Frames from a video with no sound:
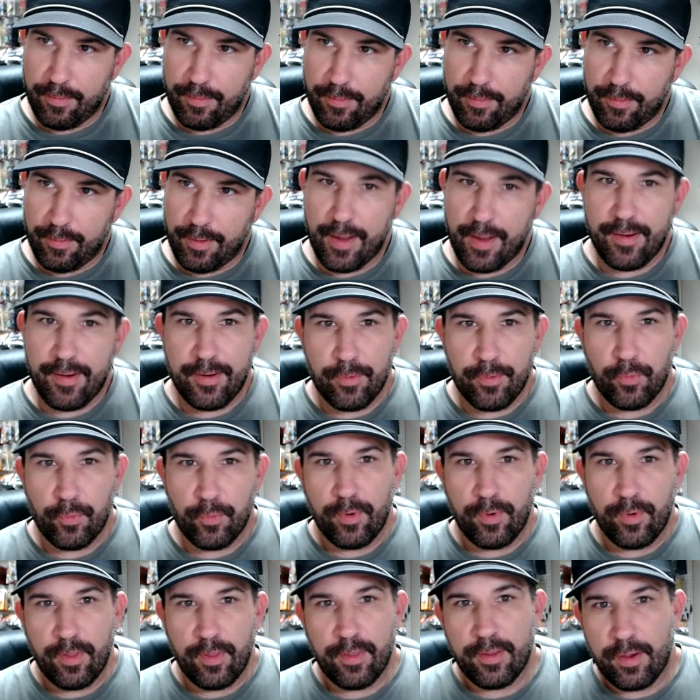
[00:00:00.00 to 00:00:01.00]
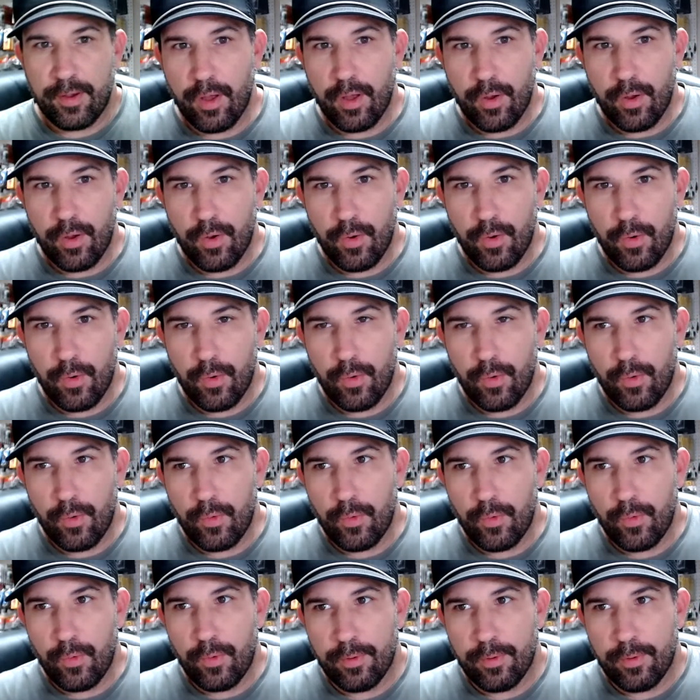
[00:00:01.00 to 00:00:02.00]
I didn't really
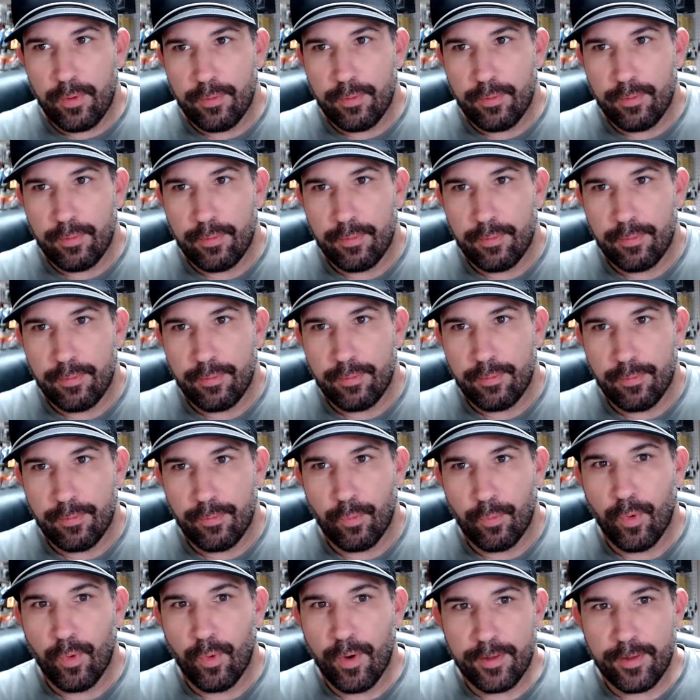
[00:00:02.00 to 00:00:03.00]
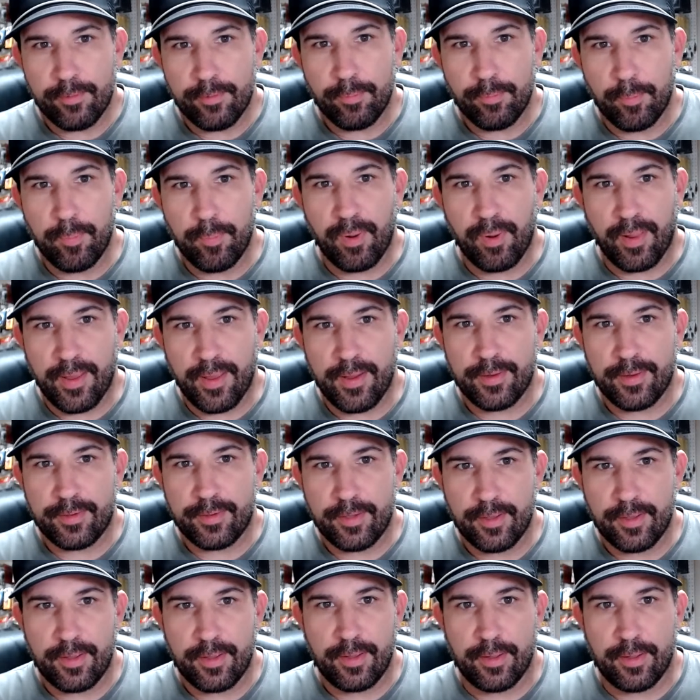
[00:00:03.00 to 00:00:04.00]
know what blank
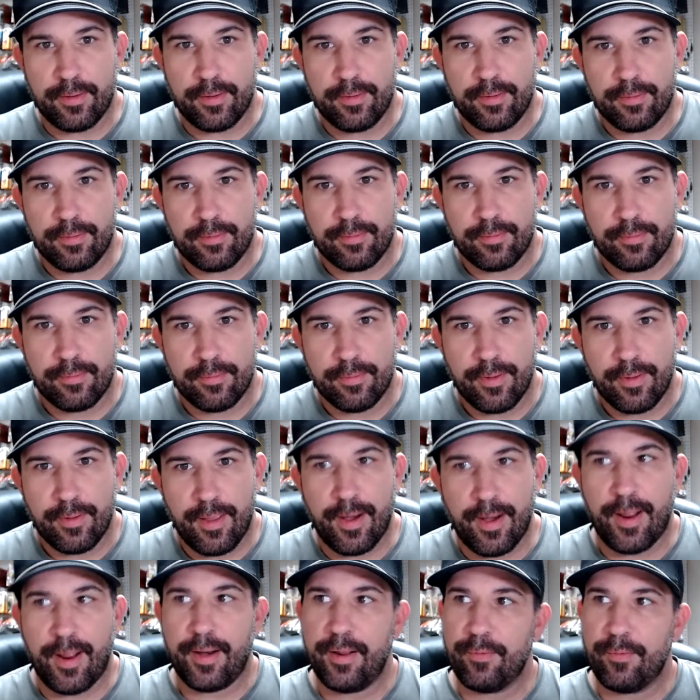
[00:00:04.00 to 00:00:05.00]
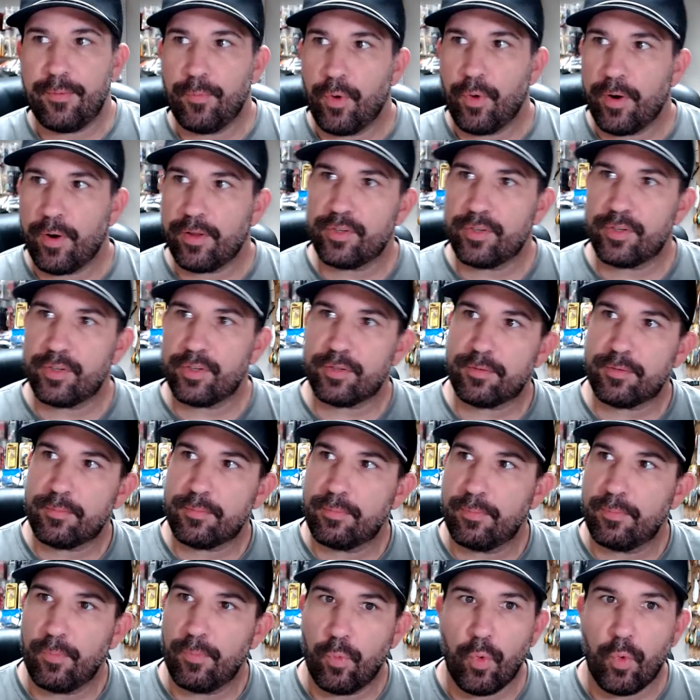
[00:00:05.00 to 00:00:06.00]
to get, and I didn't want to just
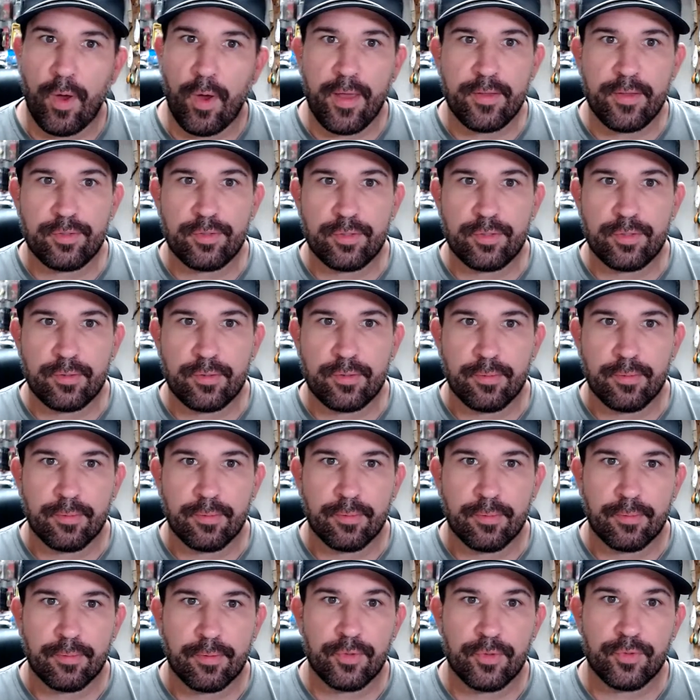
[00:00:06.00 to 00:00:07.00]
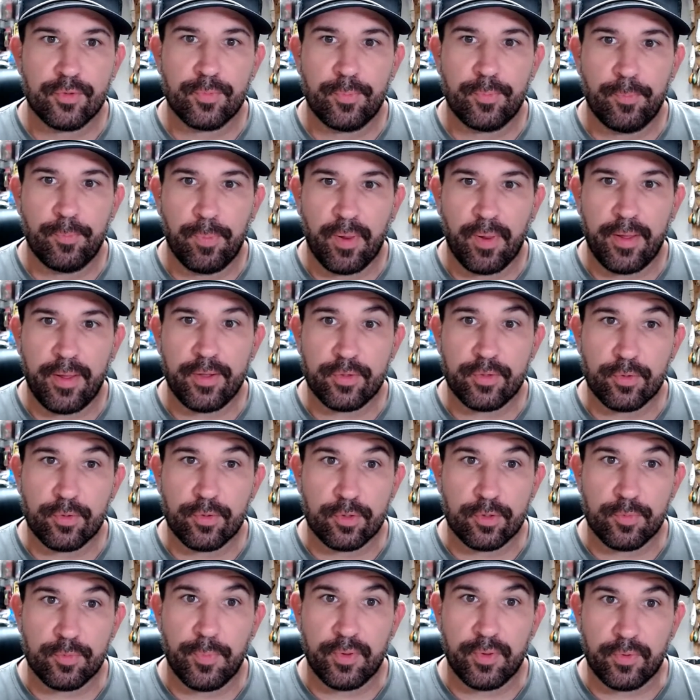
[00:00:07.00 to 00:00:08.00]
waste because blanks are
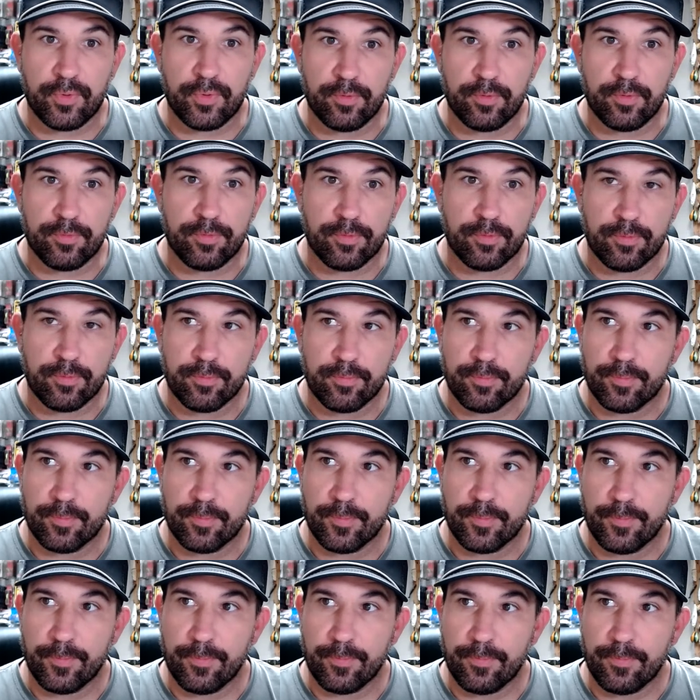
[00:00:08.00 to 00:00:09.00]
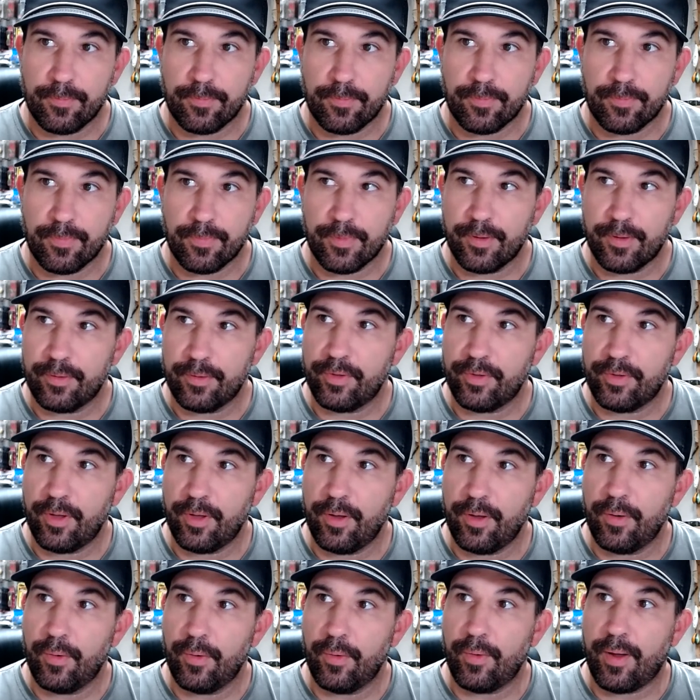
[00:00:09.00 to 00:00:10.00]
expensive.
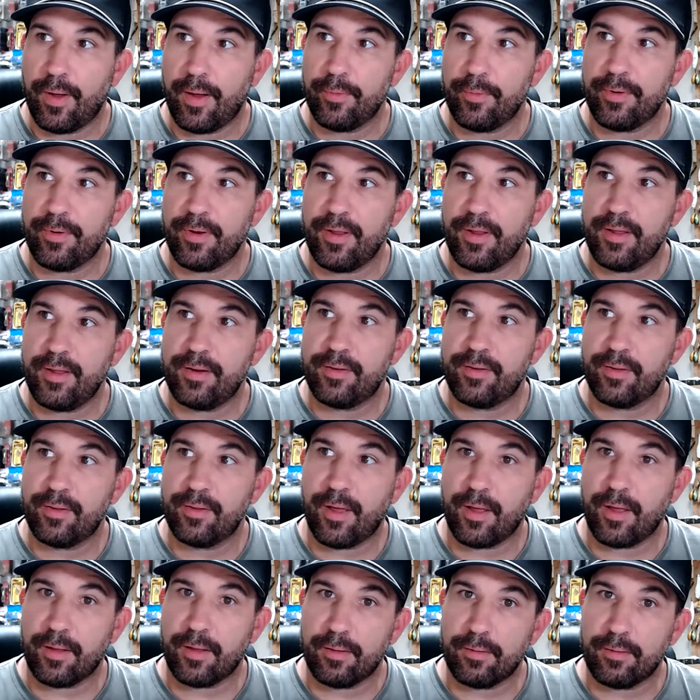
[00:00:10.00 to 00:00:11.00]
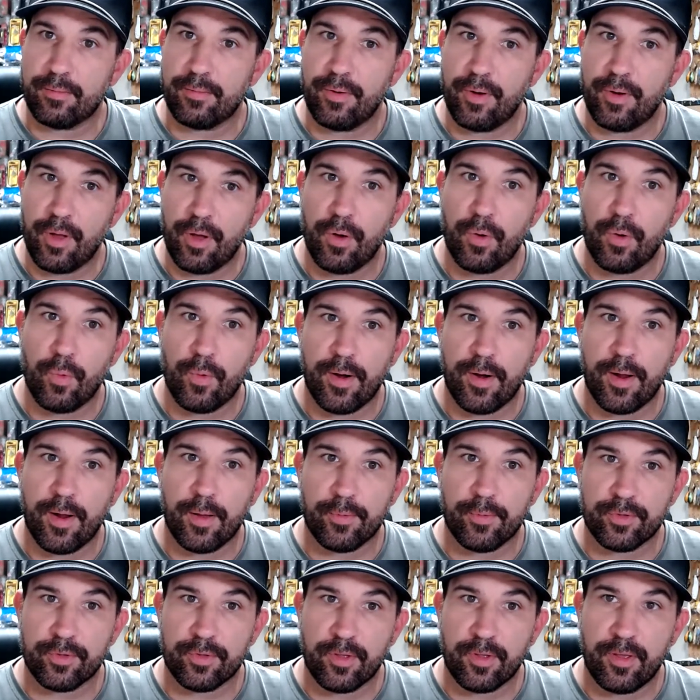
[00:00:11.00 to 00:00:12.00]
So I would need to like know what I
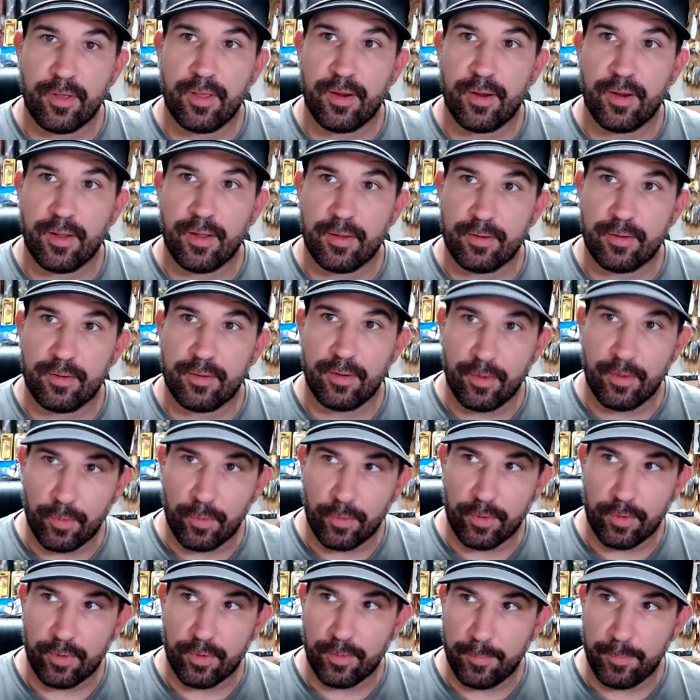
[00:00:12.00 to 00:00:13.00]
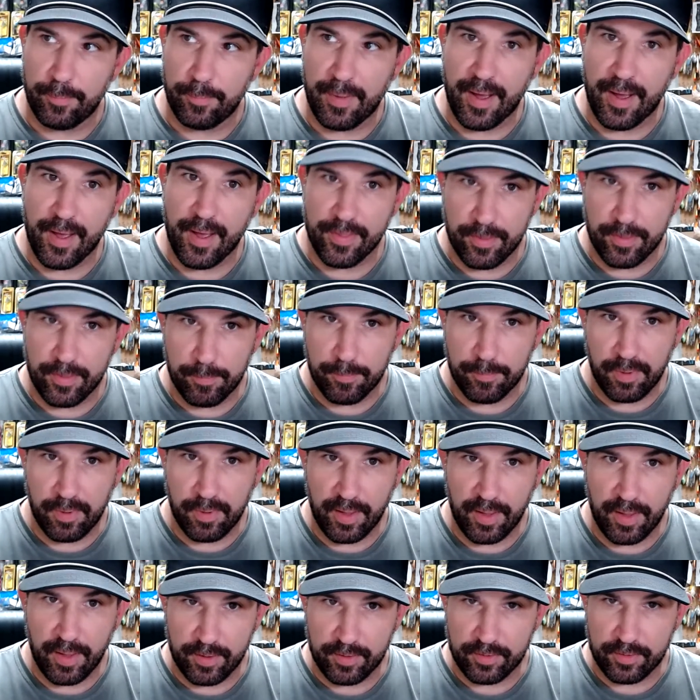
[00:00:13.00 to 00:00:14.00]
was getting in order to buy the
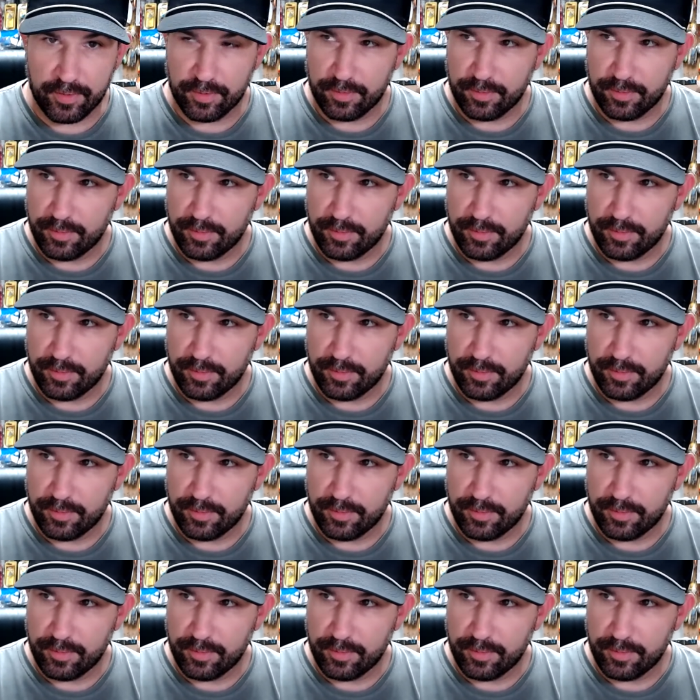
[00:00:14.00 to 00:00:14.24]
blanks.